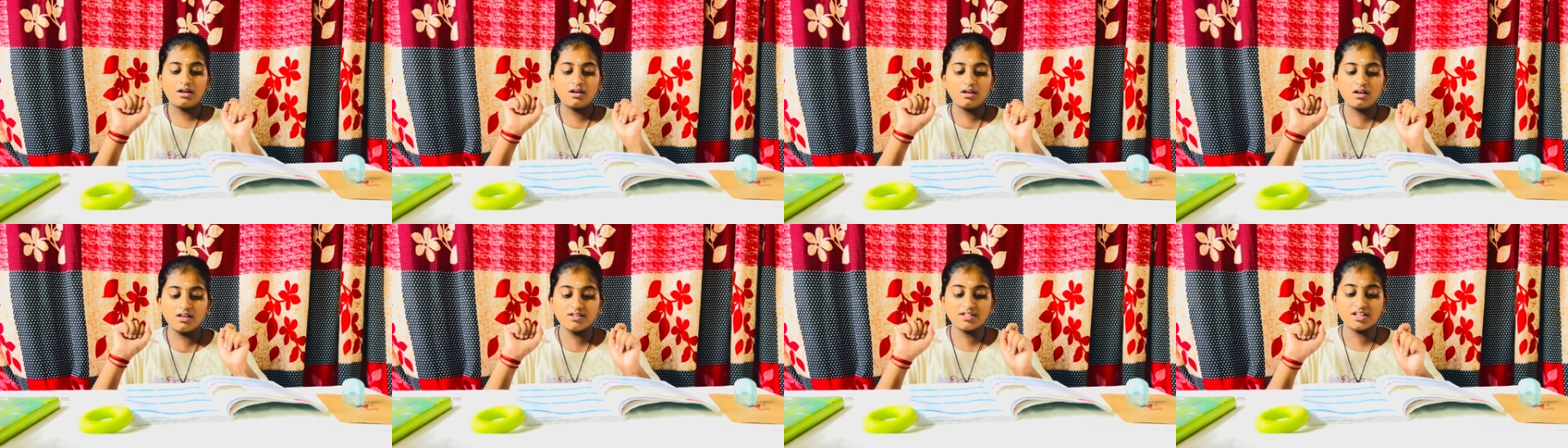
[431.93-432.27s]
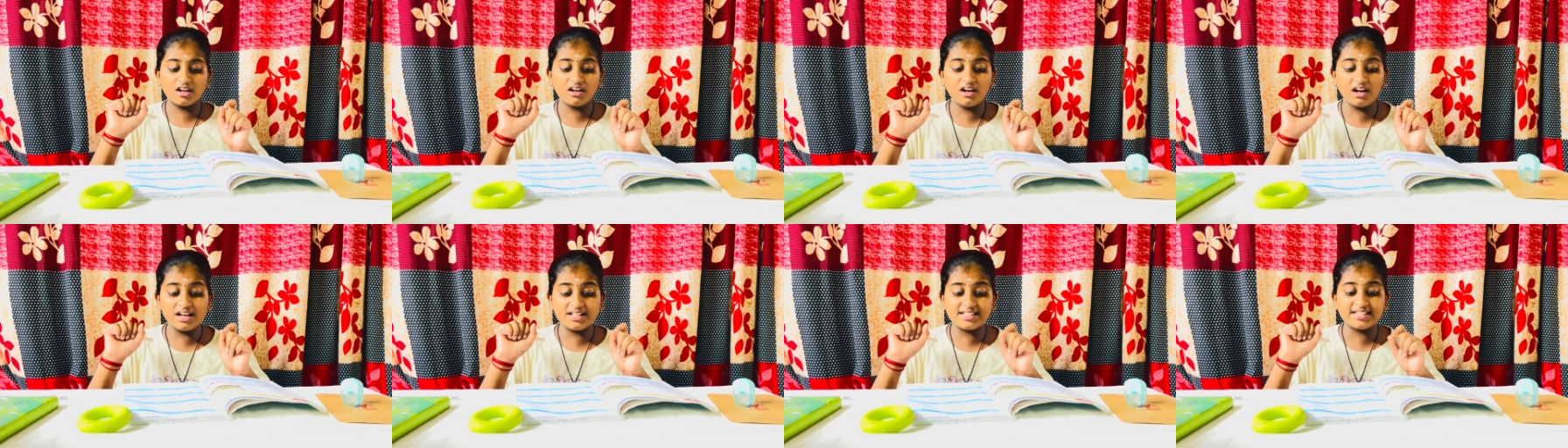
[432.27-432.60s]
So
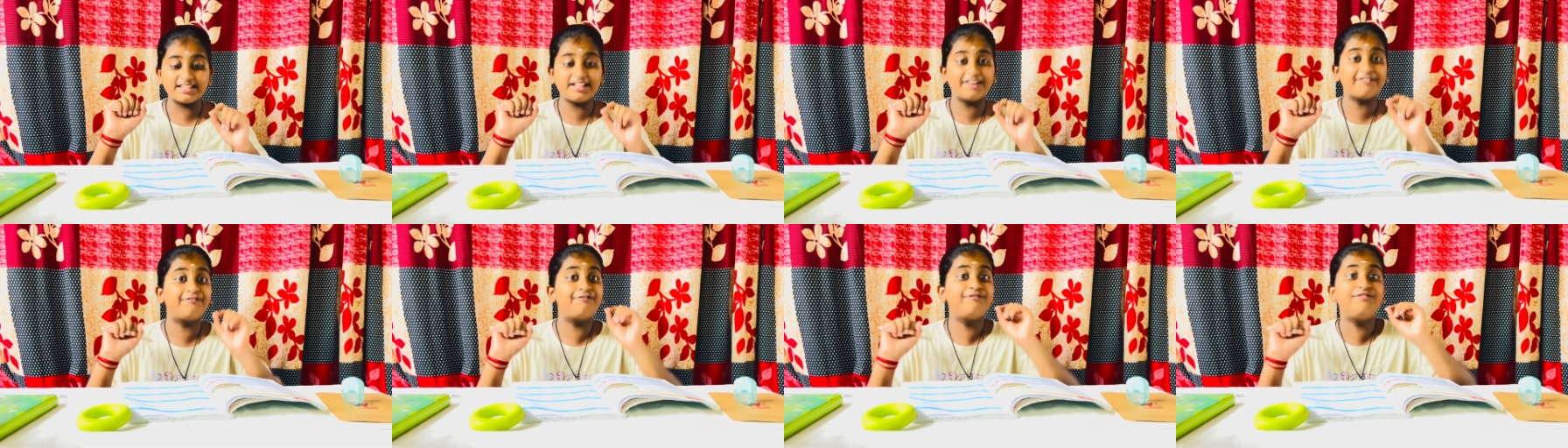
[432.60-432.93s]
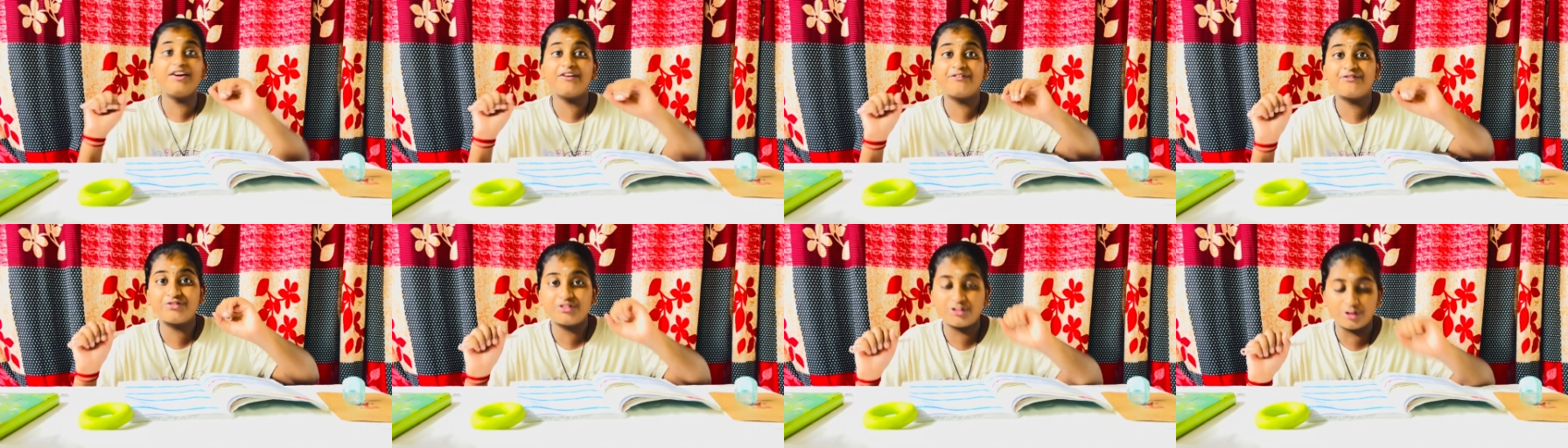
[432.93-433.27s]
now let's see the
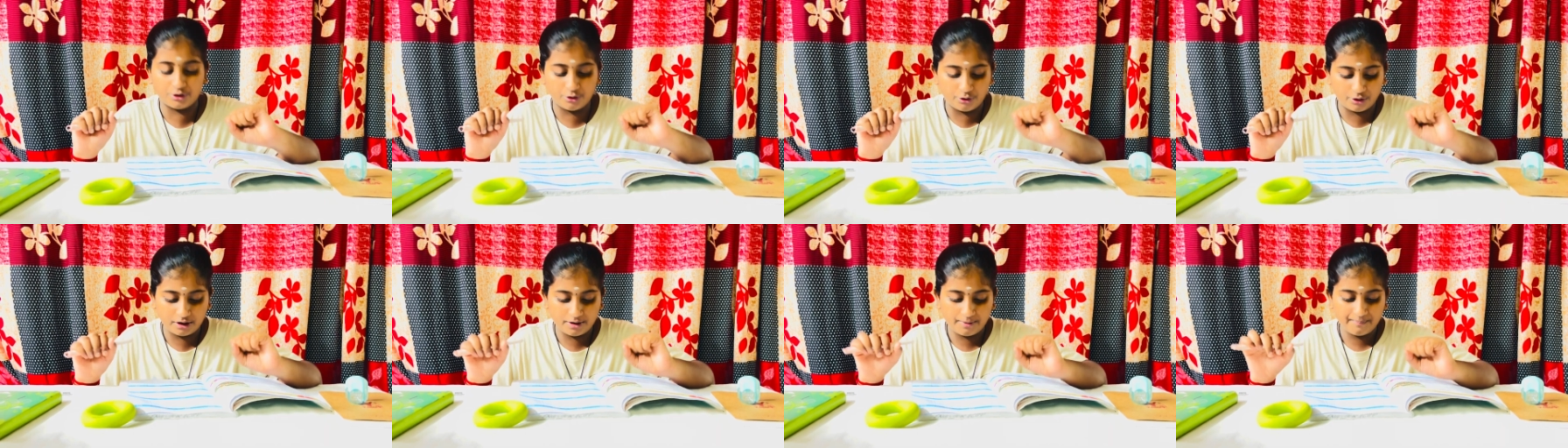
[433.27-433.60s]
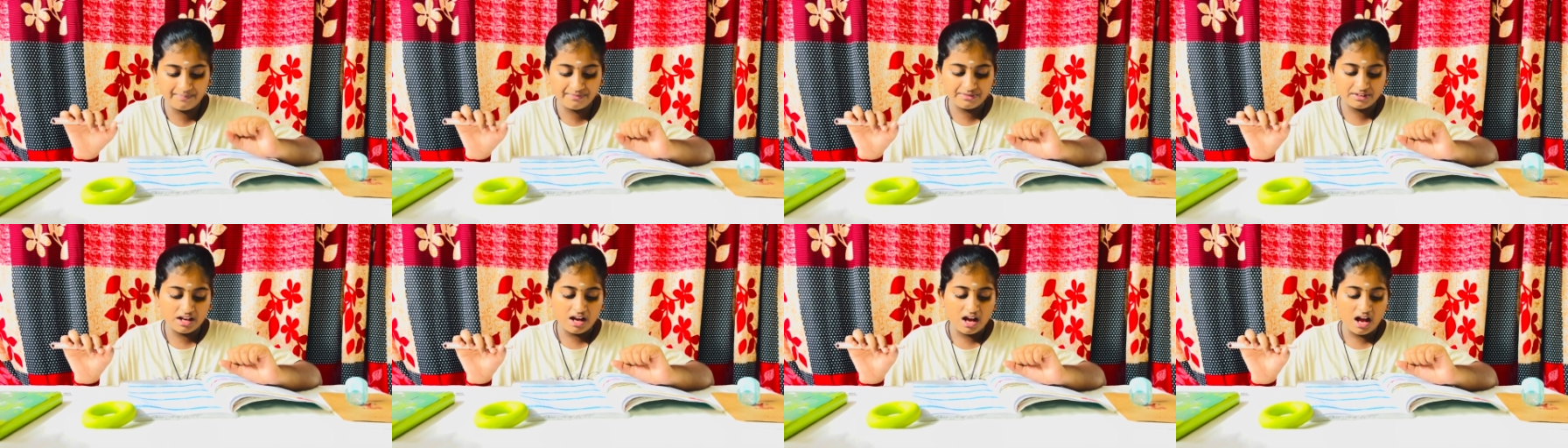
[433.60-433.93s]
fifth rule.
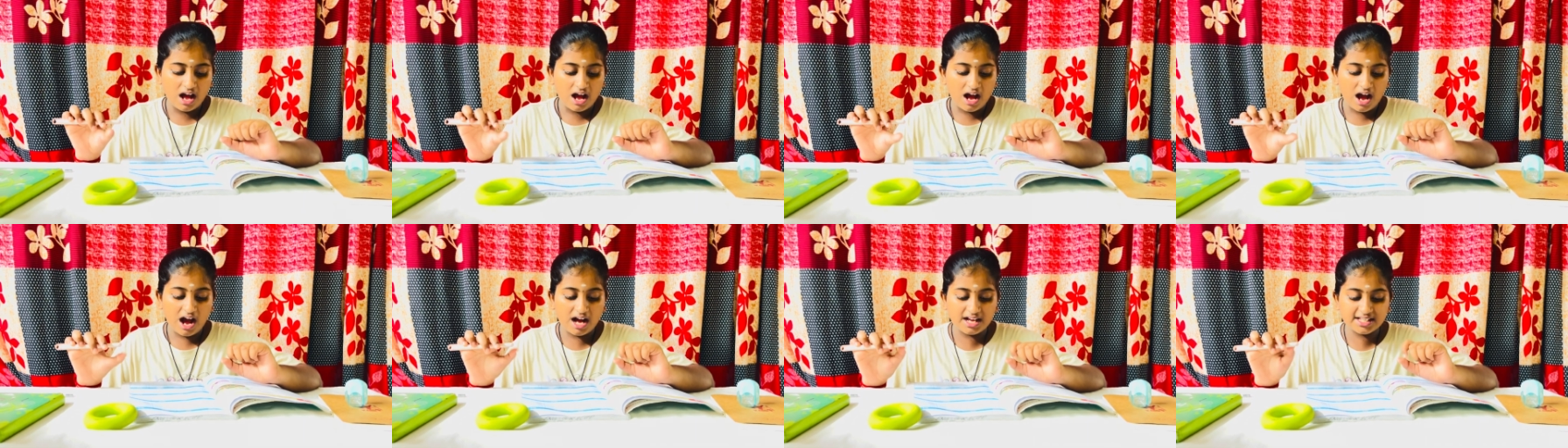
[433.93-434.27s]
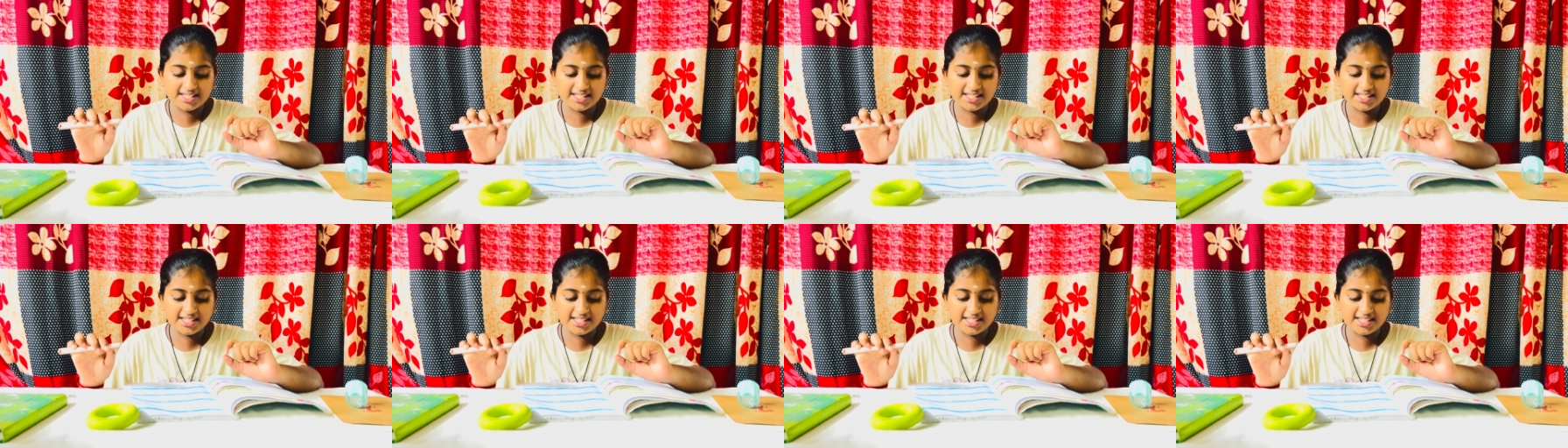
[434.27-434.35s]
A